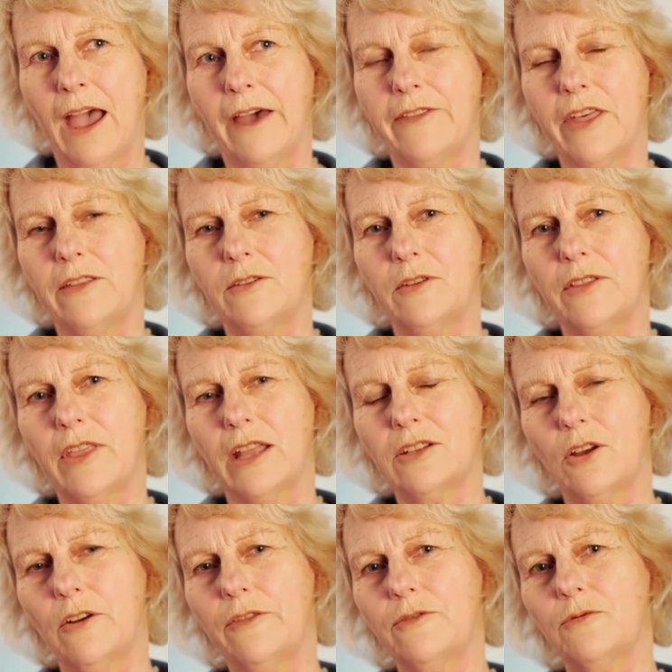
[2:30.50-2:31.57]
And then
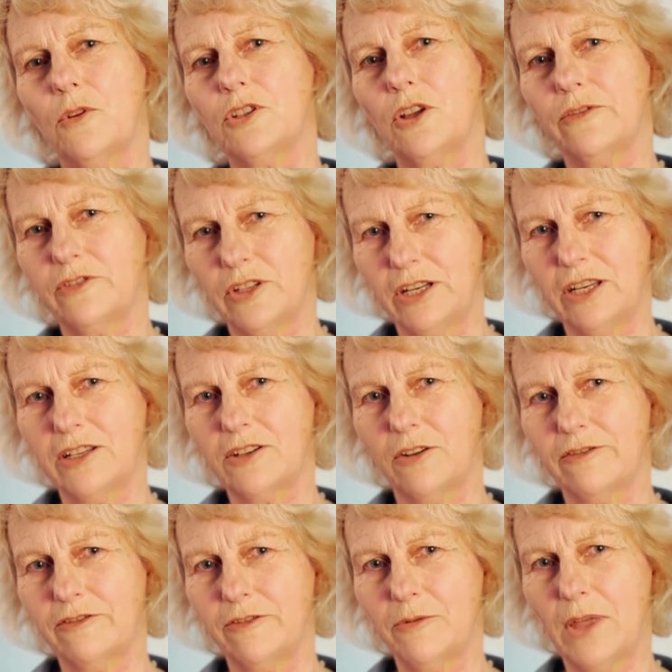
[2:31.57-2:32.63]
what often leads
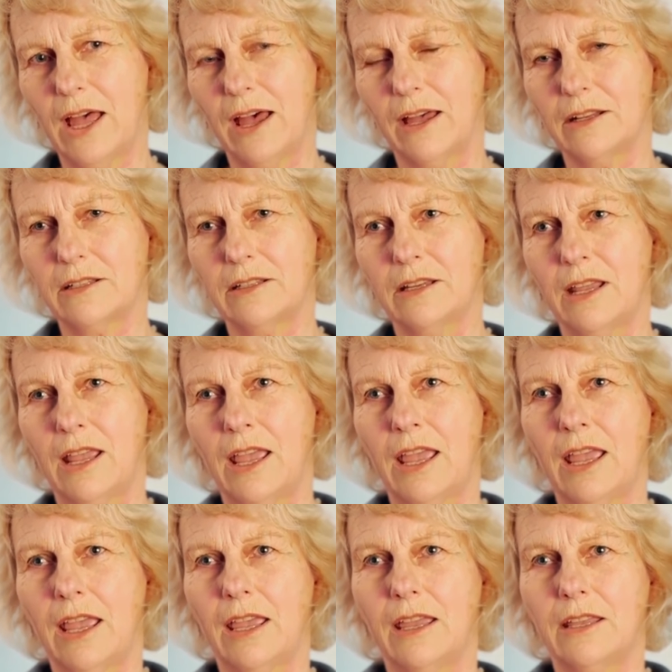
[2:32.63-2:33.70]
on from that
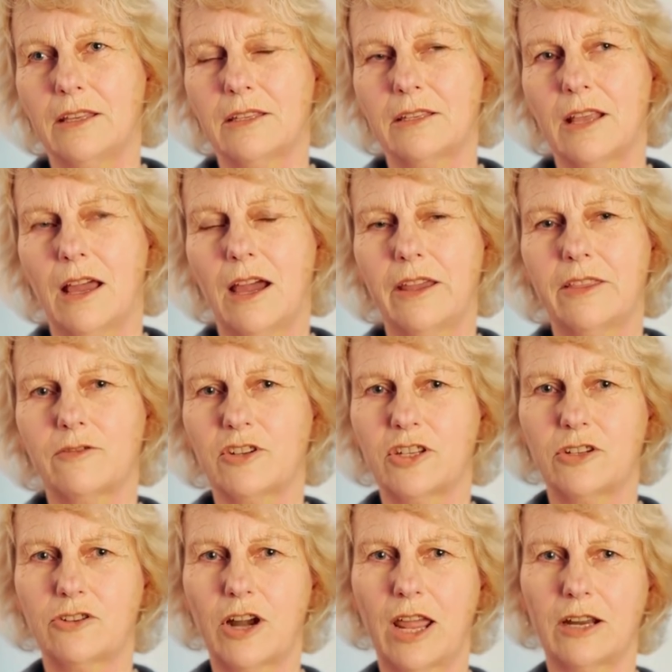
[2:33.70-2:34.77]
is either a
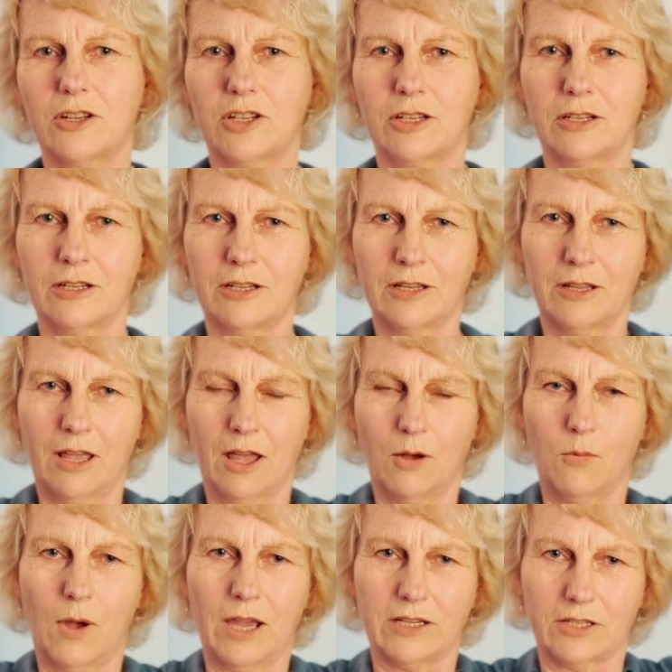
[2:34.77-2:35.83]
stretch, a
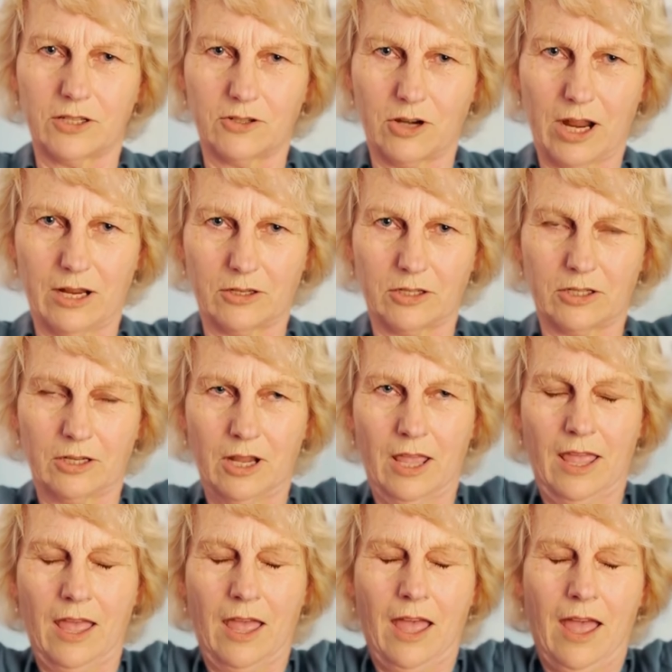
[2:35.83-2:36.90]
wider stretch.
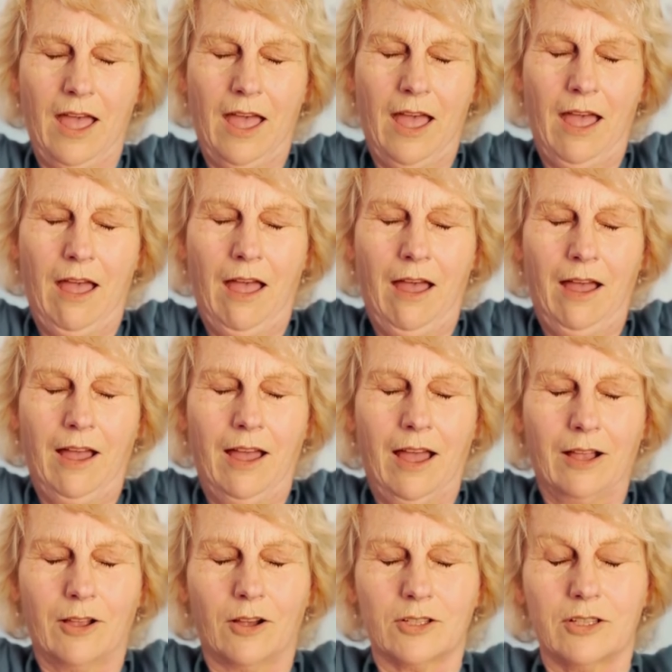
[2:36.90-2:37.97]

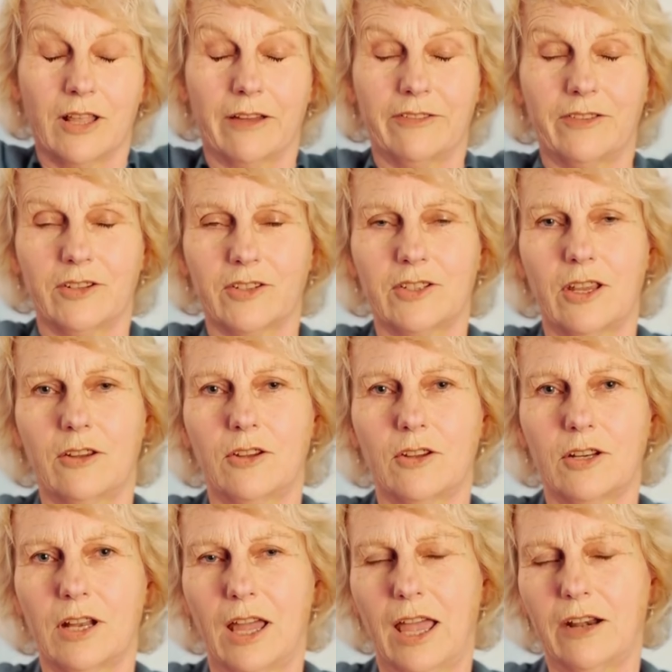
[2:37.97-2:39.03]
Gosh, and that feels so
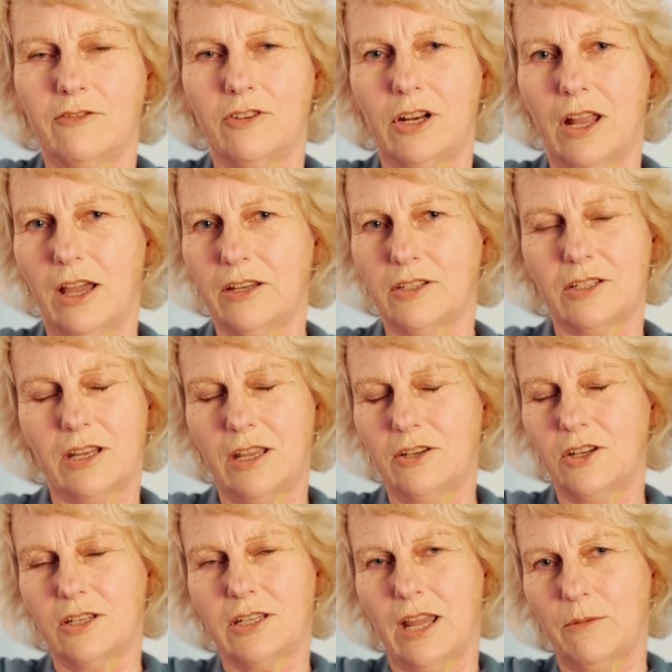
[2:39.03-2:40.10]
good. And I hadn't realised
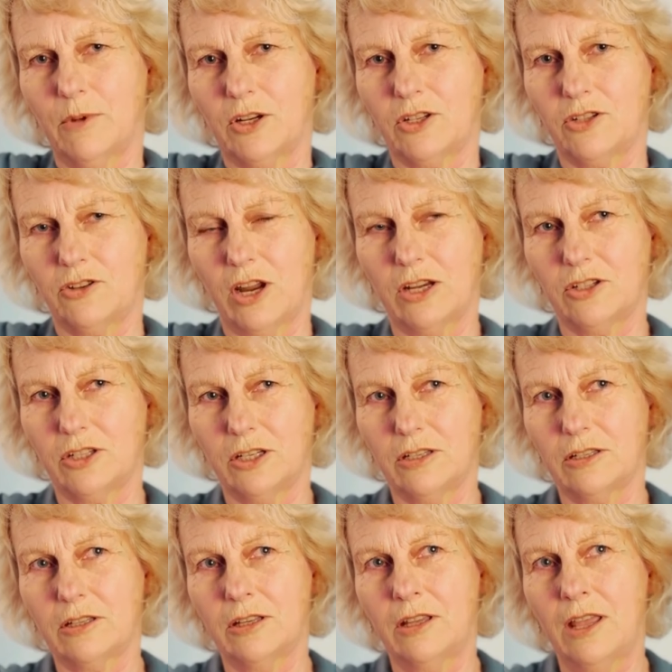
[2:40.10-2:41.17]
just how much
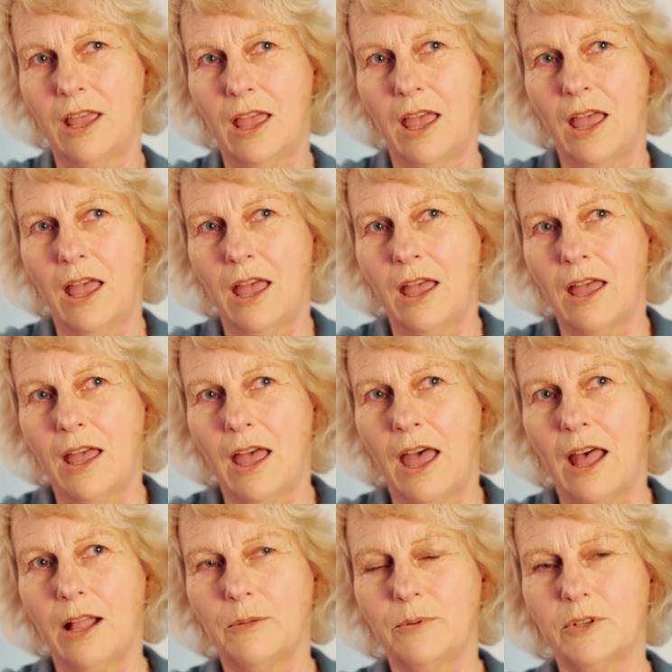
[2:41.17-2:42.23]
stretches
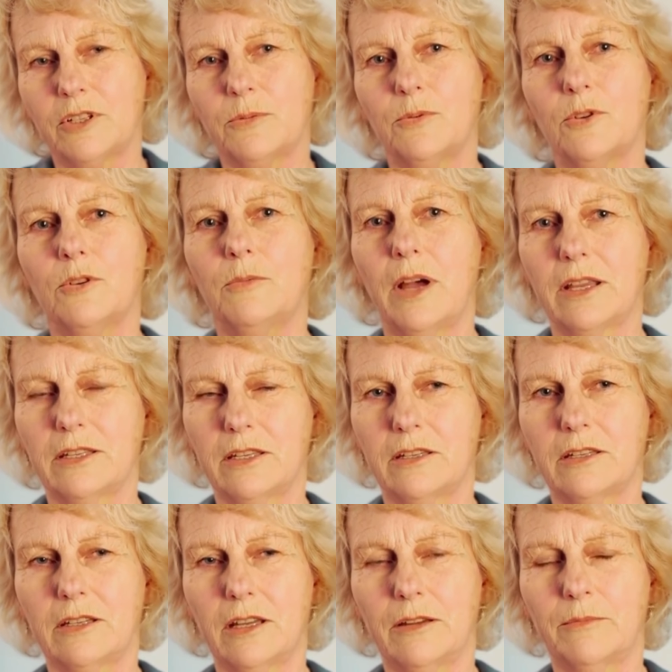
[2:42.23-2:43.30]
help and support my
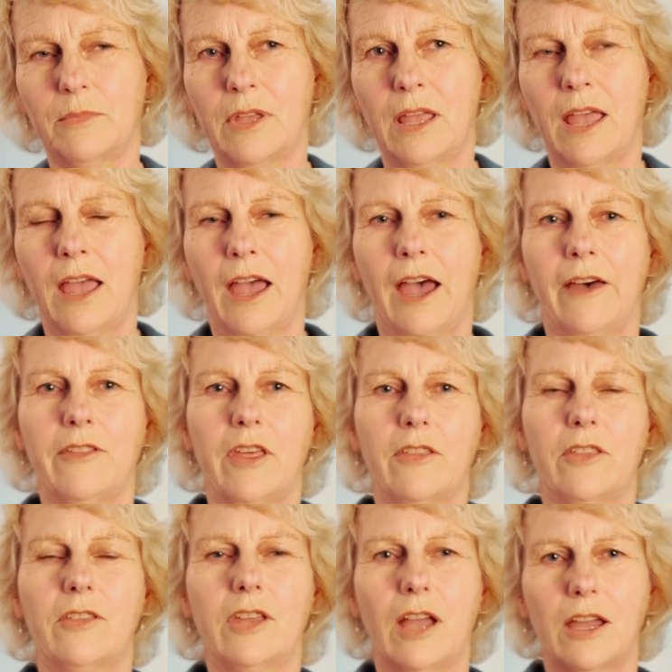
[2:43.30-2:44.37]
system. And the
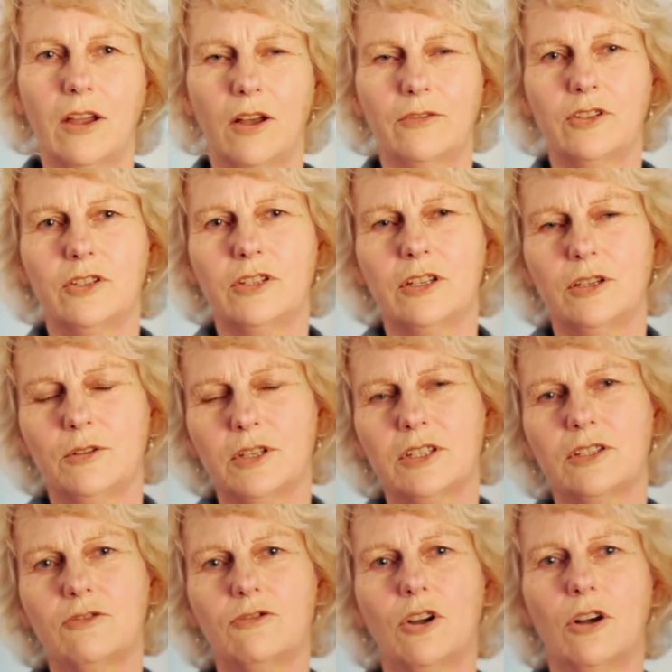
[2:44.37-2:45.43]
other thing I often do
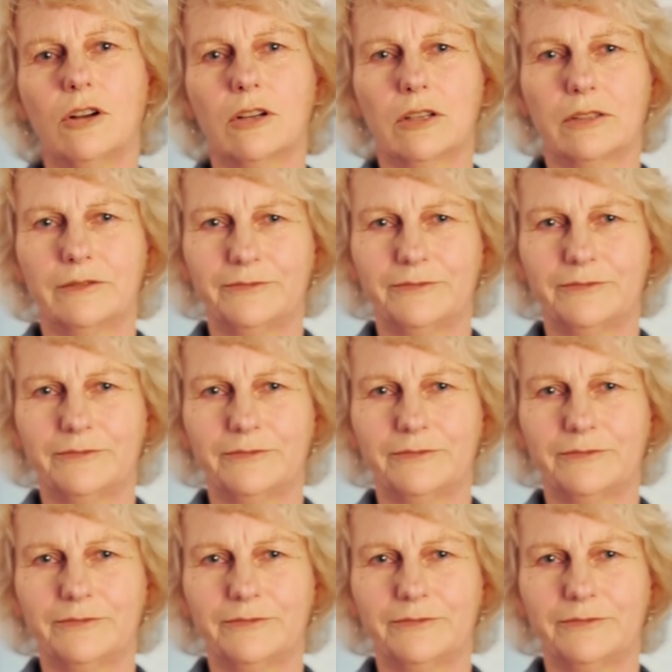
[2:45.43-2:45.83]
is to rock.